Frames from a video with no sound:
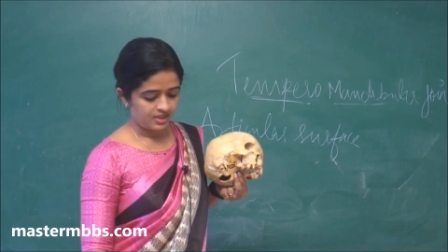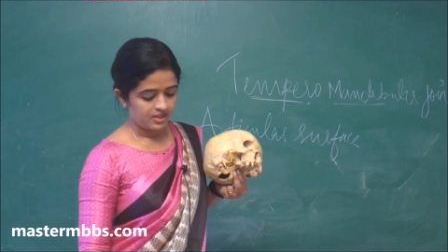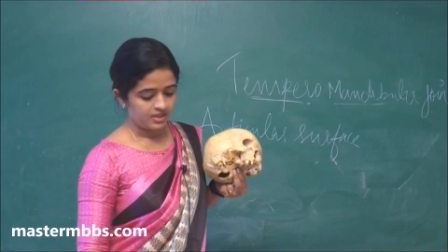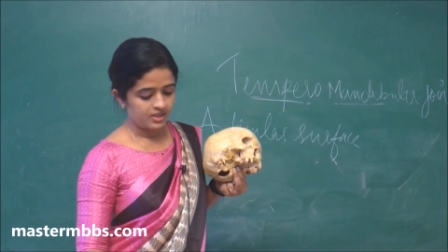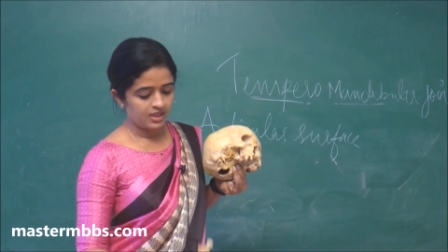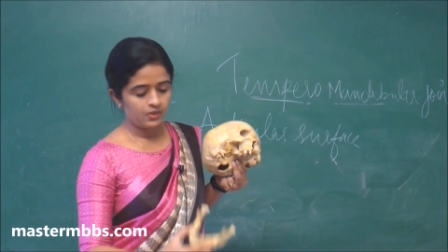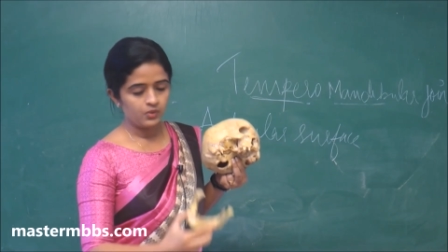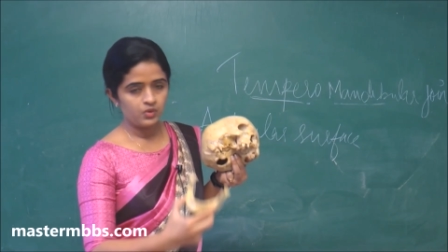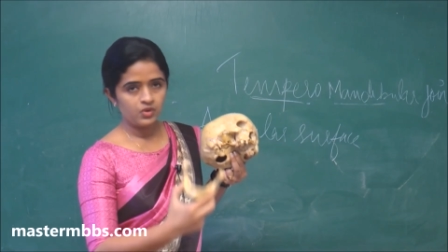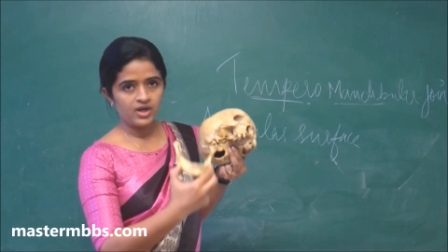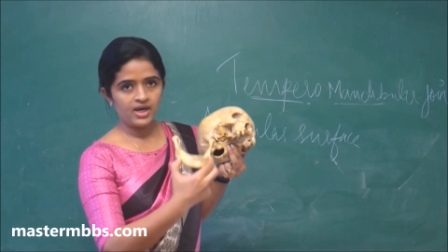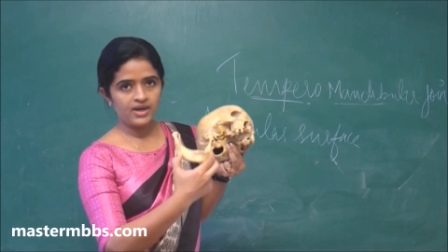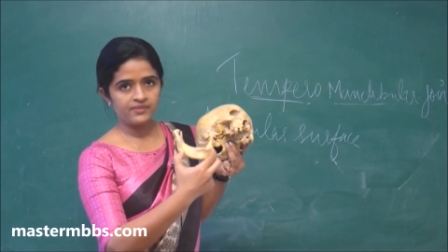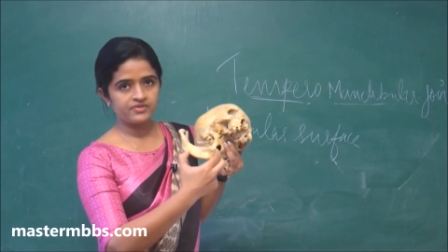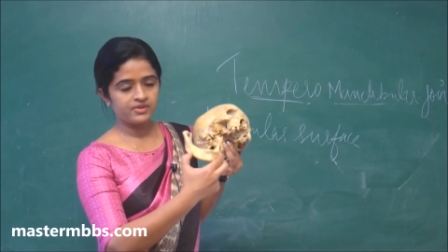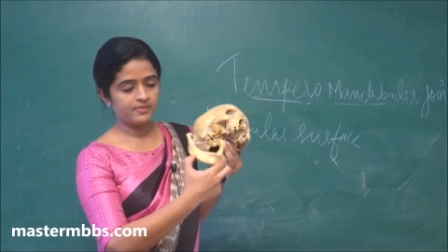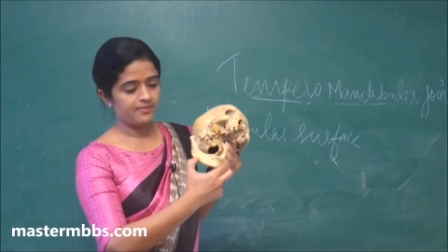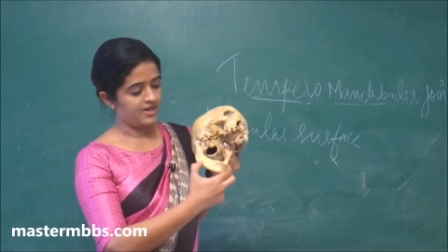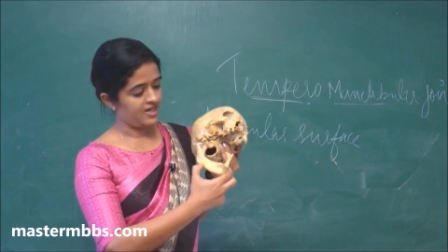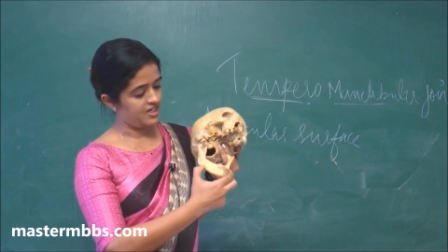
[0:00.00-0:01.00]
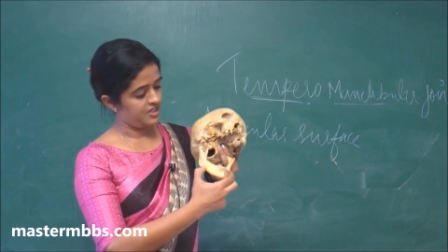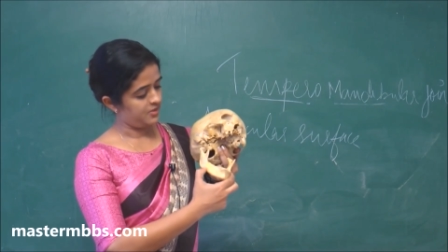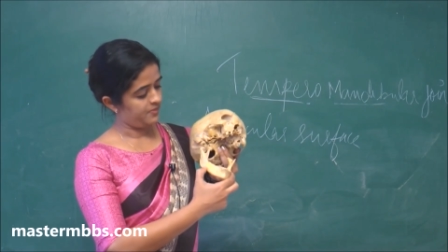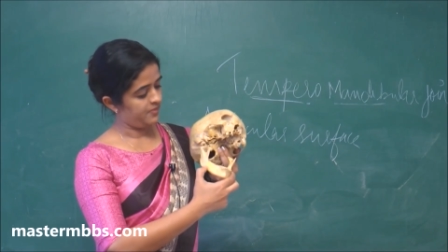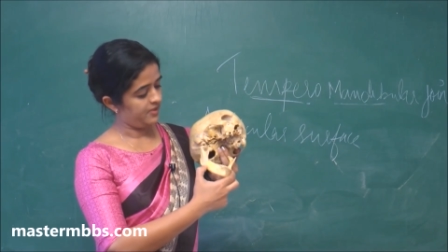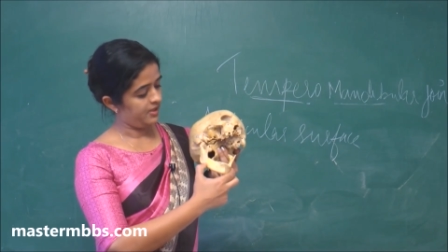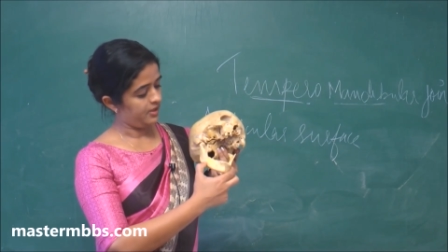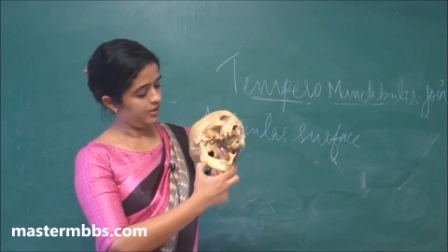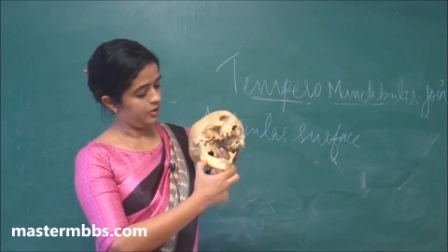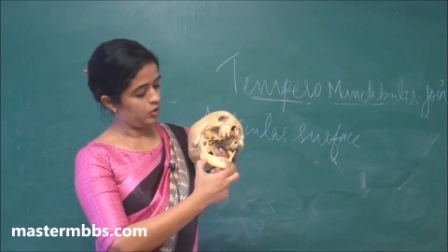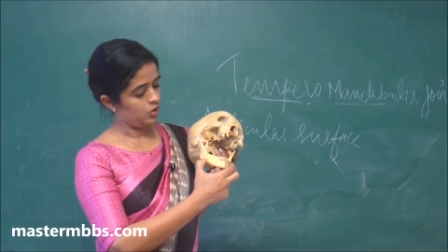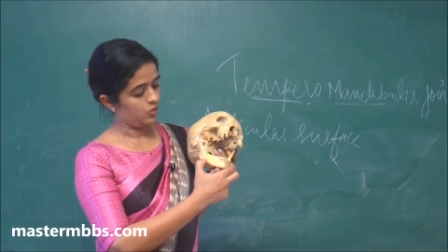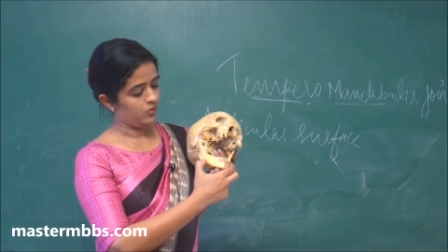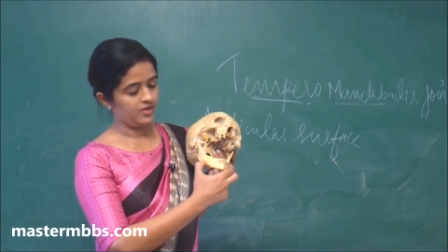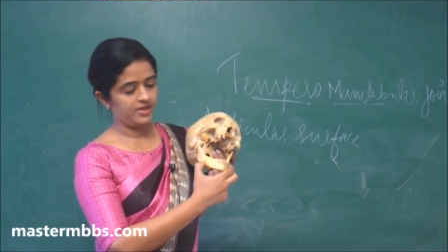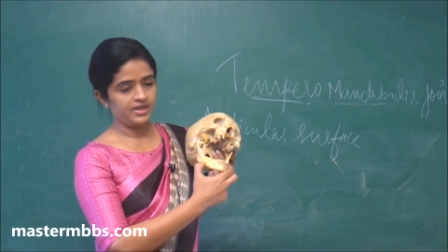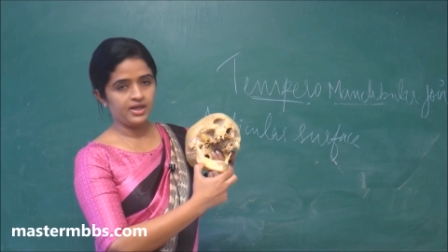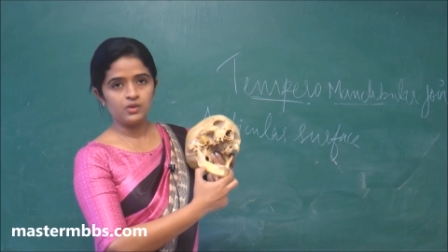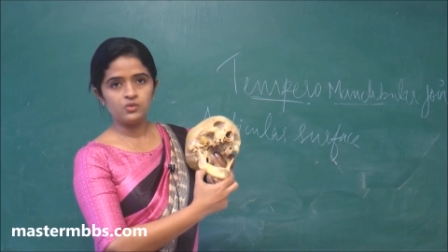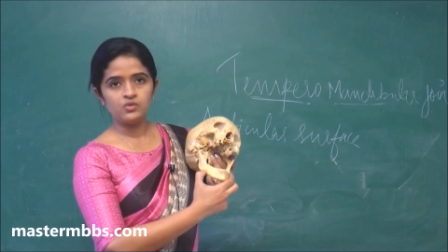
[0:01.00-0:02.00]
Now, you have the mandible lower
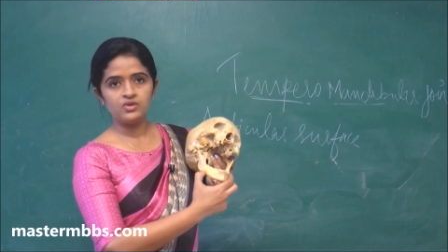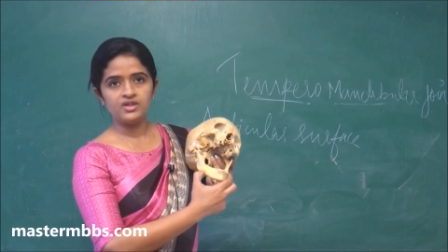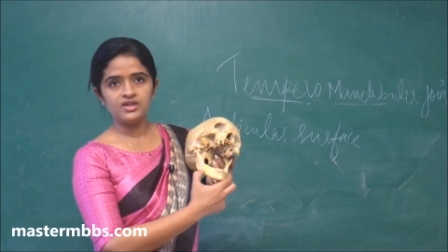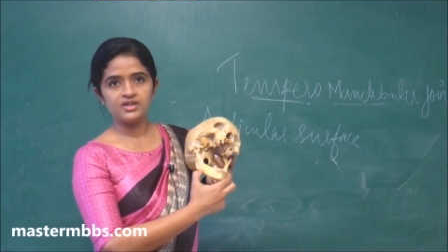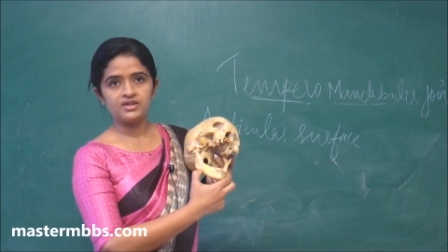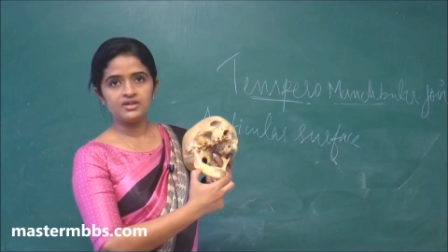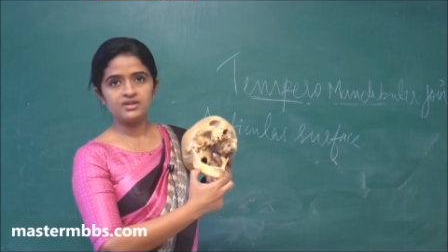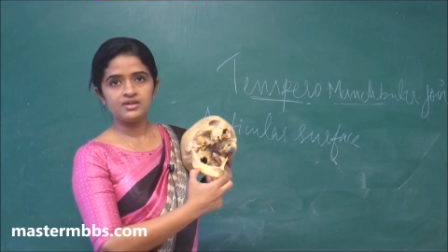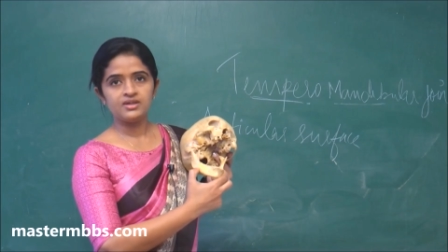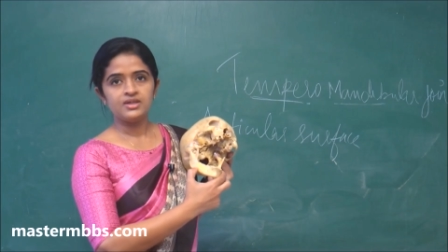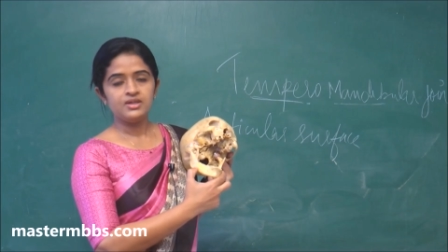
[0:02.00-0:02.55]
down here.